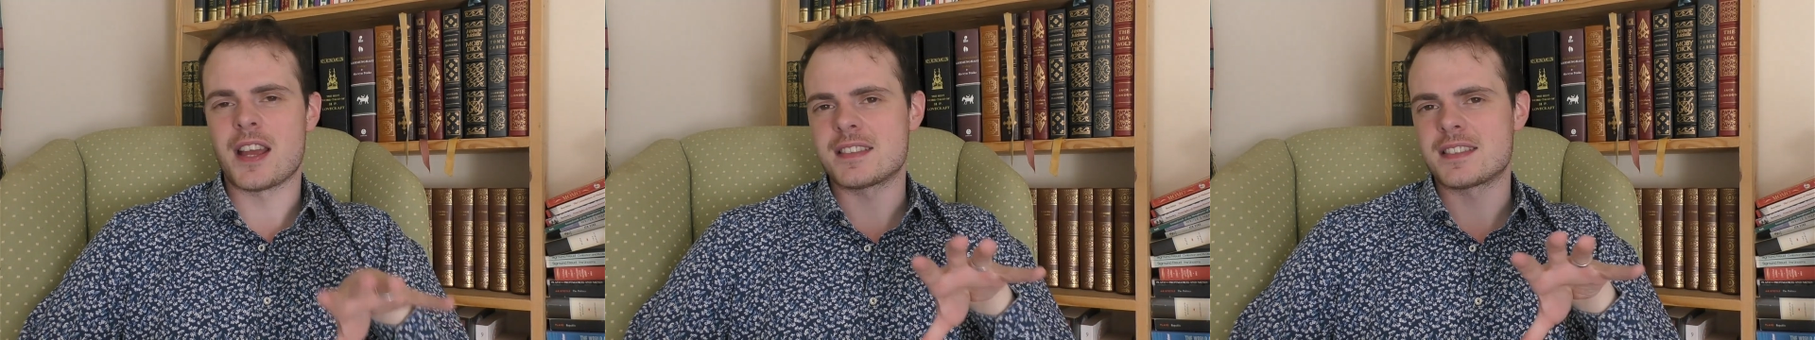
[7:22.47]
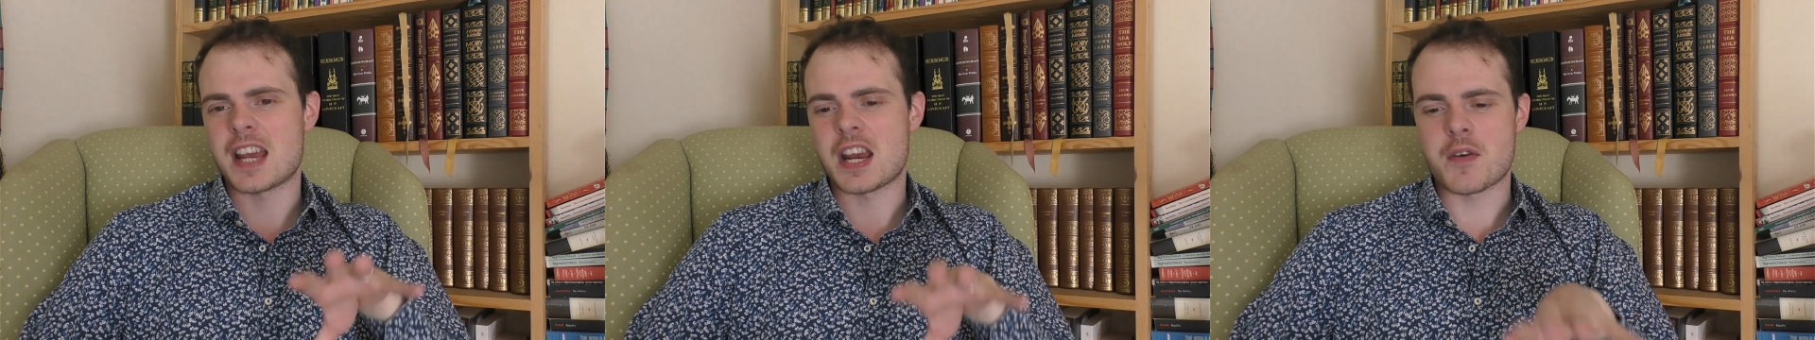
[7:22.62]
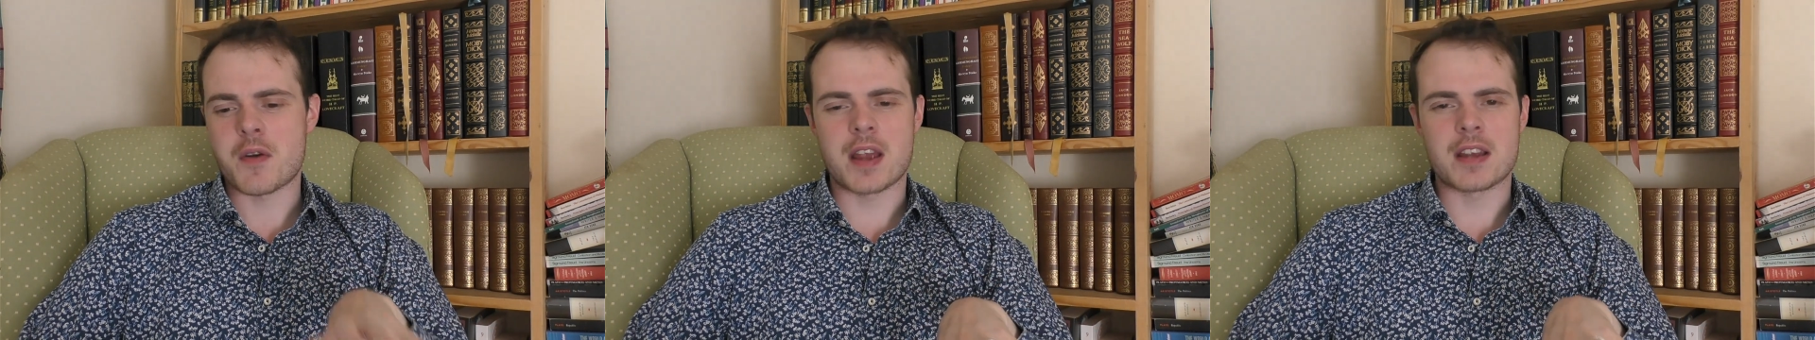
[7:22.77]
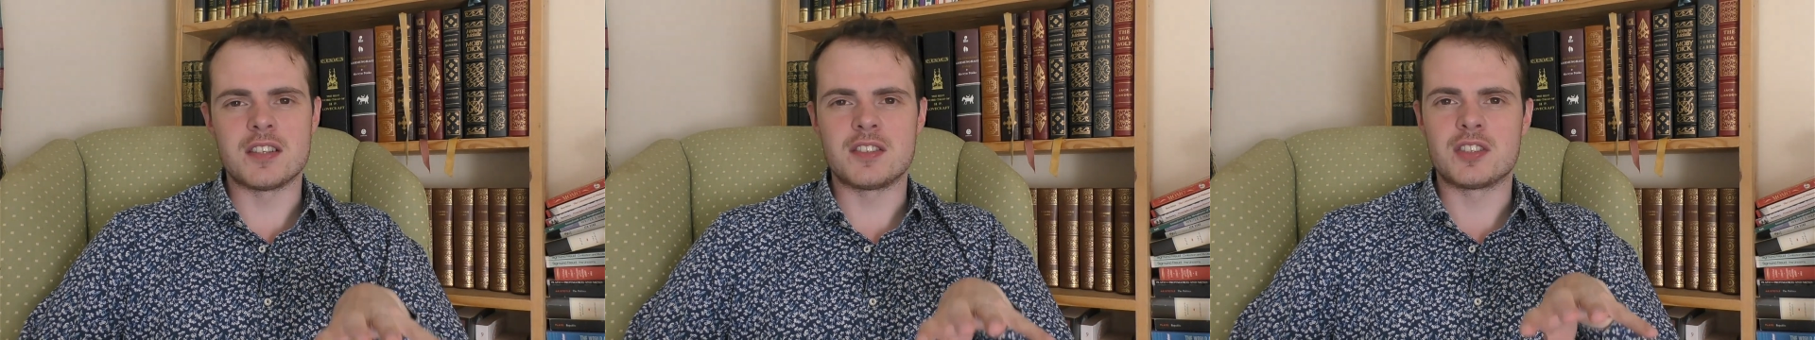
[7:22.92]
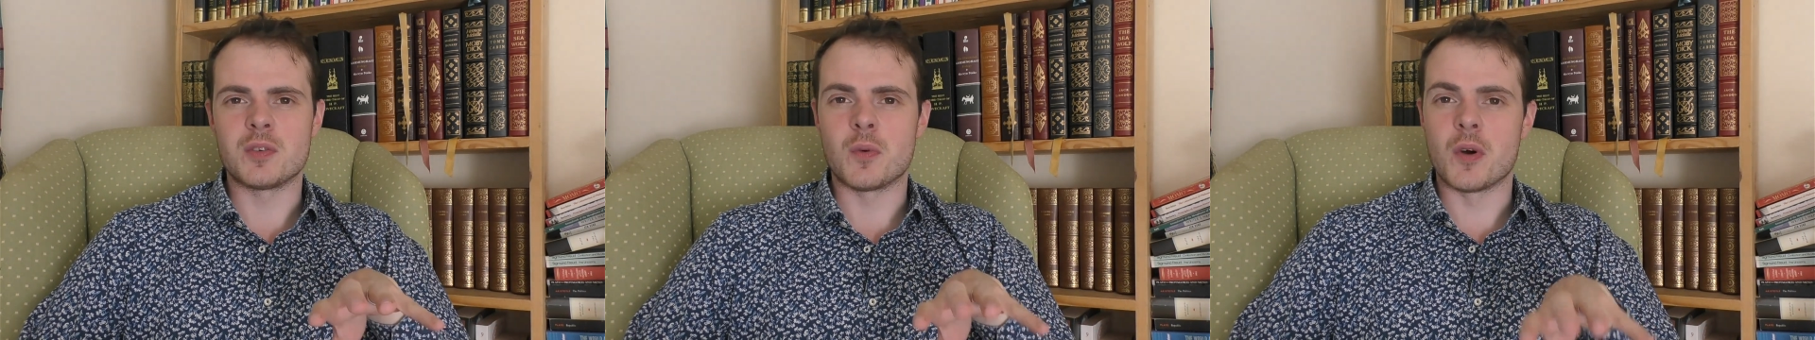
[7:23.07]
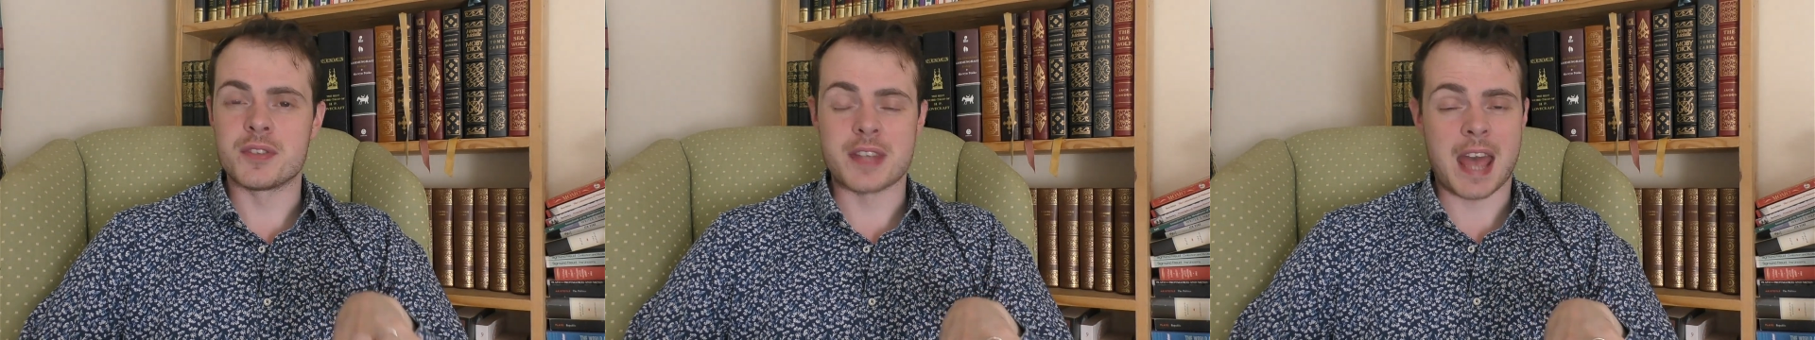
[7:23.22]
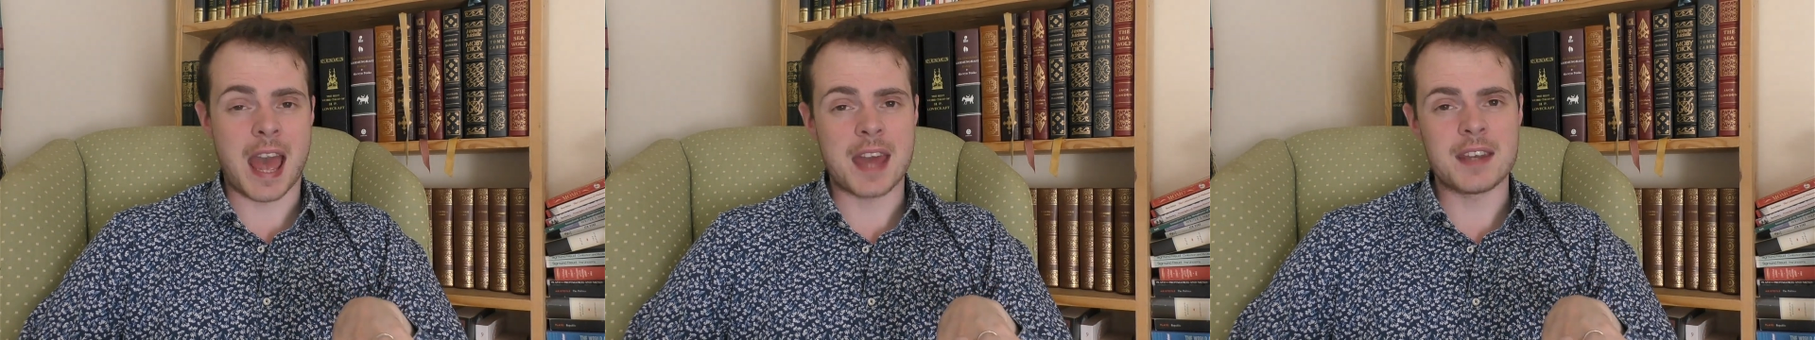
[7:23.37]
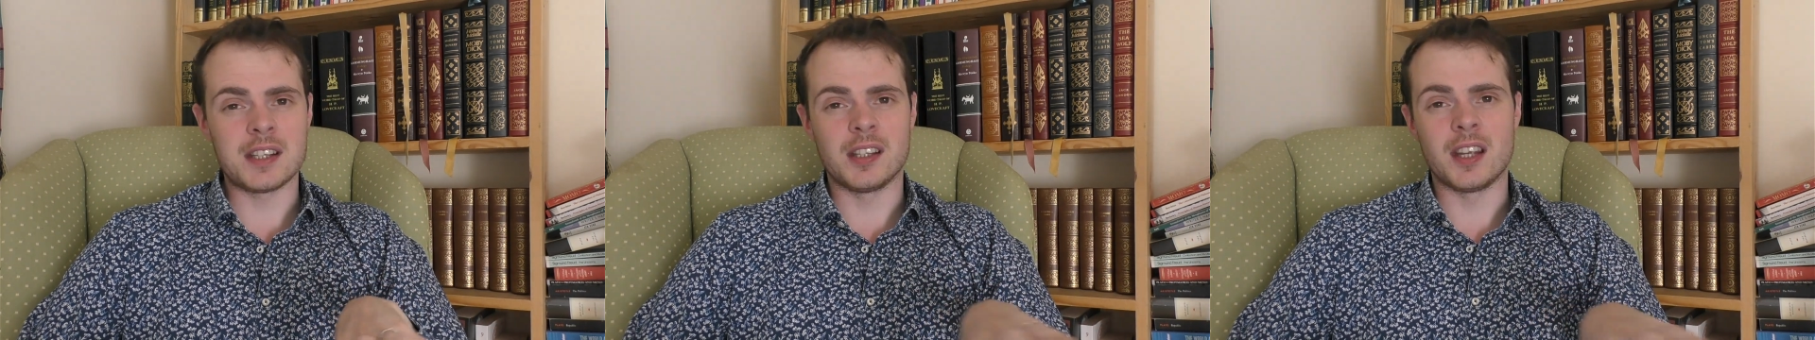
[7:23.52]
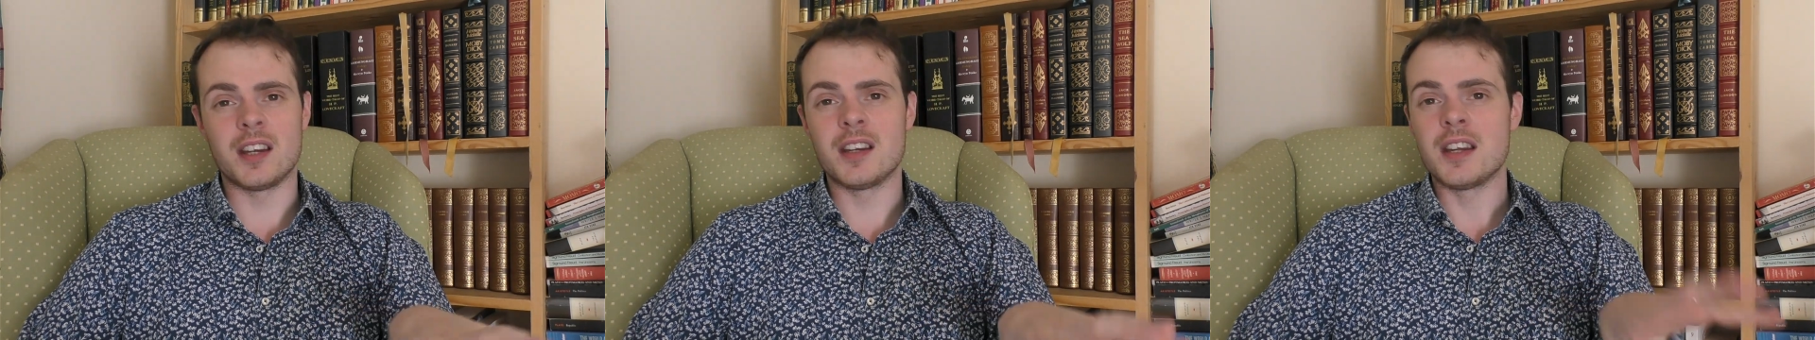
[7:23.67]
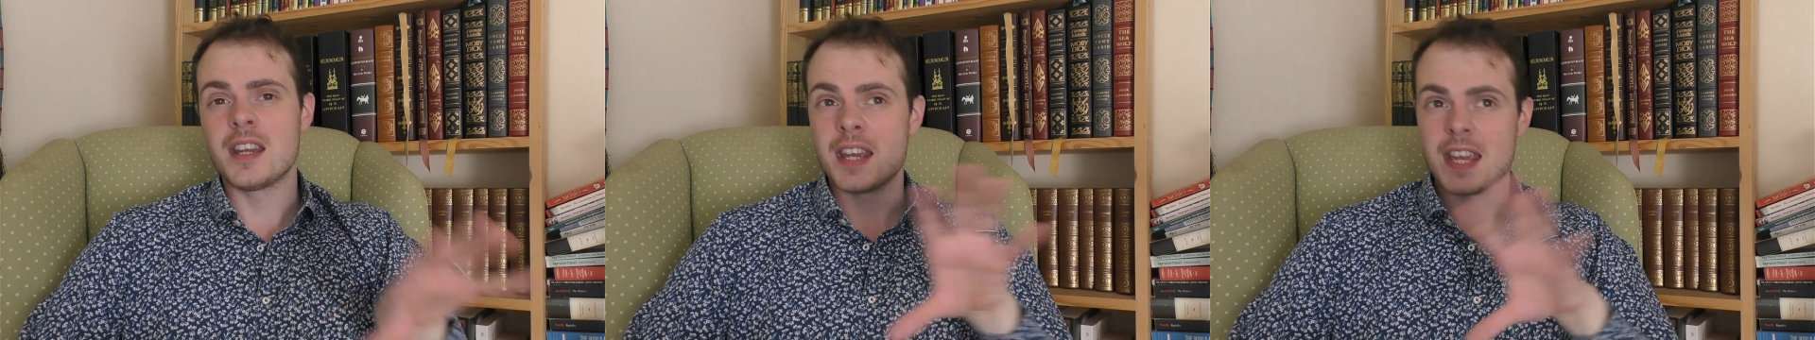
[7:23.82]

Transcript: directed towards Adela,